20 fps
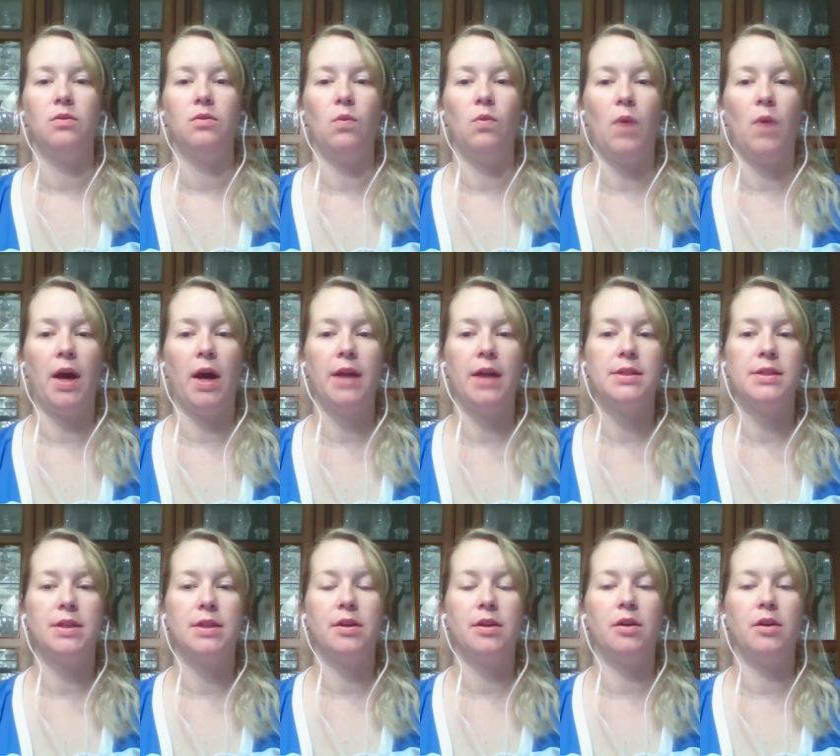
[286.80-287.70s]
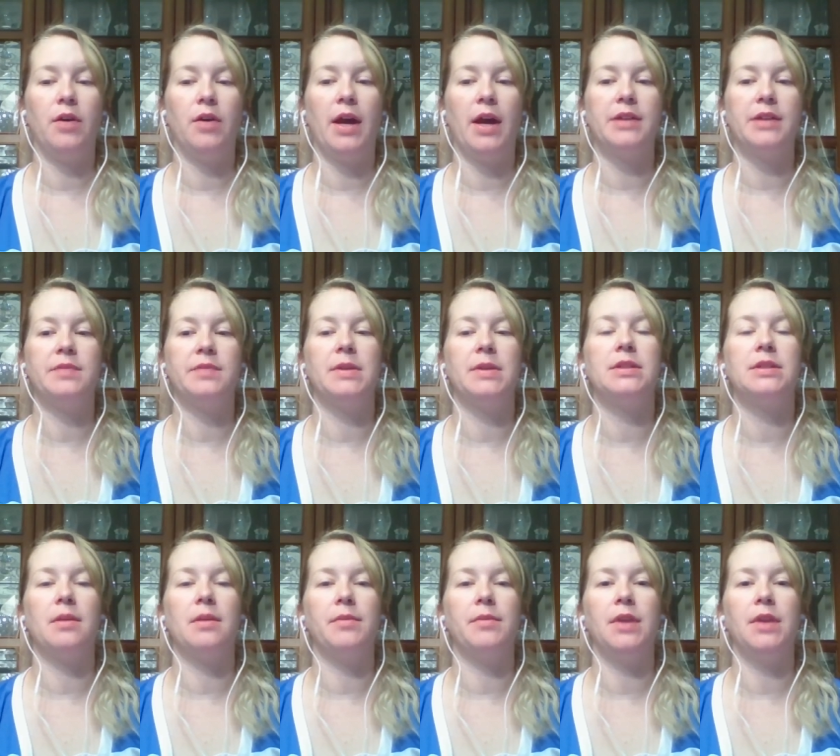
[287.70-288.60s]
Y0 has to be
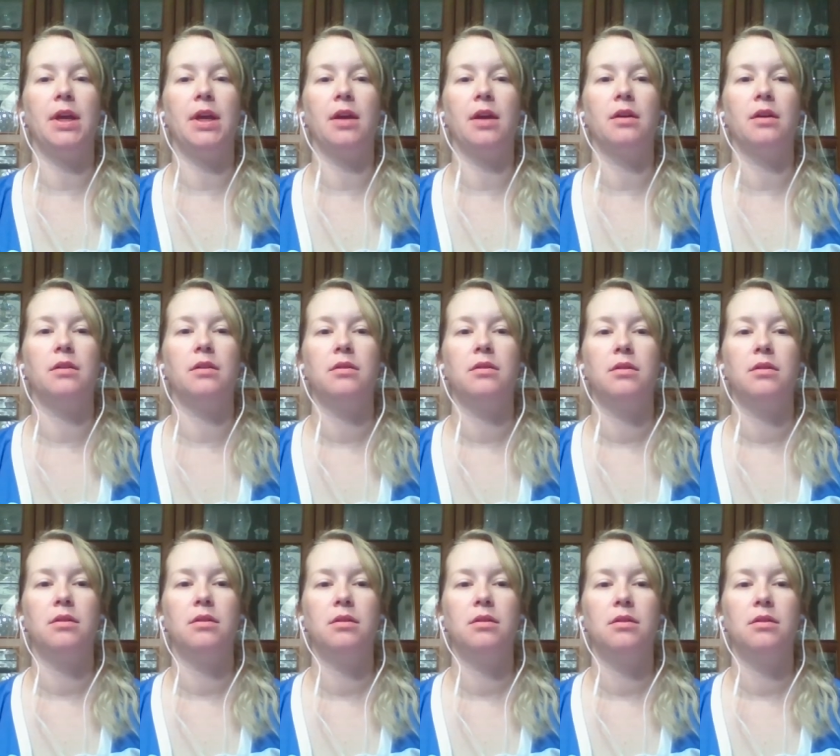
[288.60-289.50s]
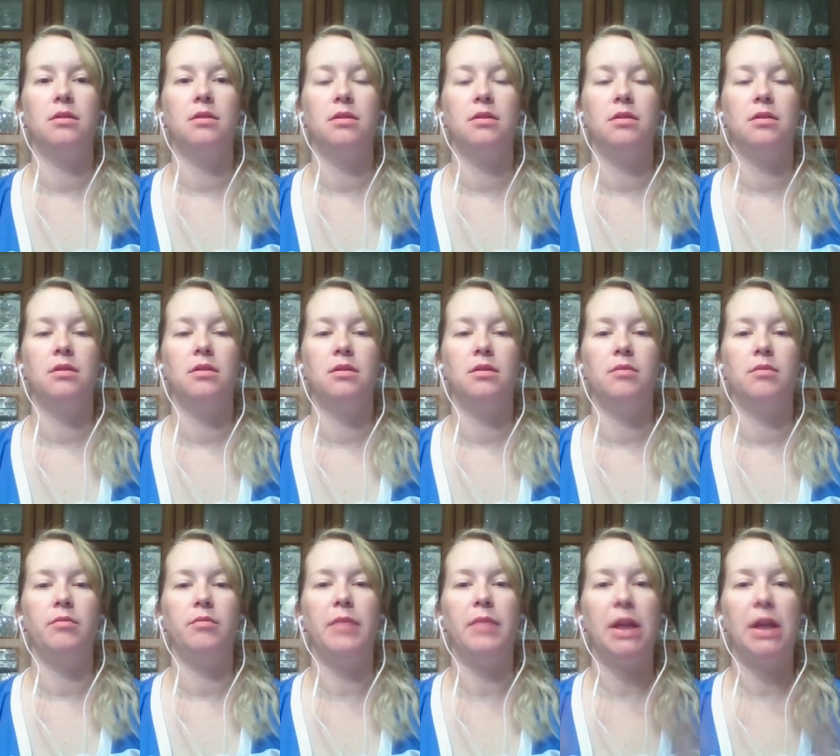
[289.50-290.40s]
something
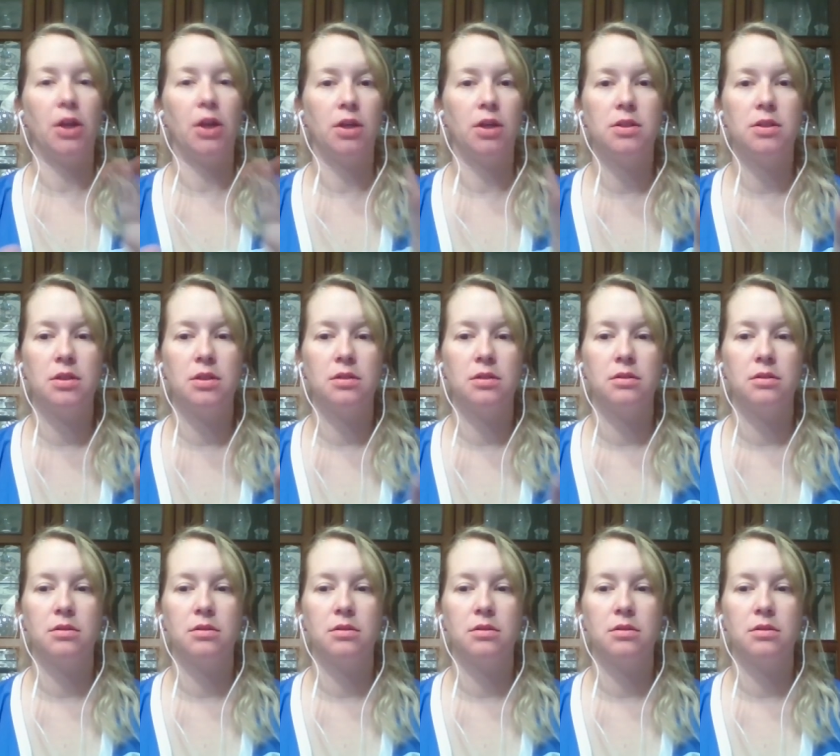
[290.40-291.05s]
meters.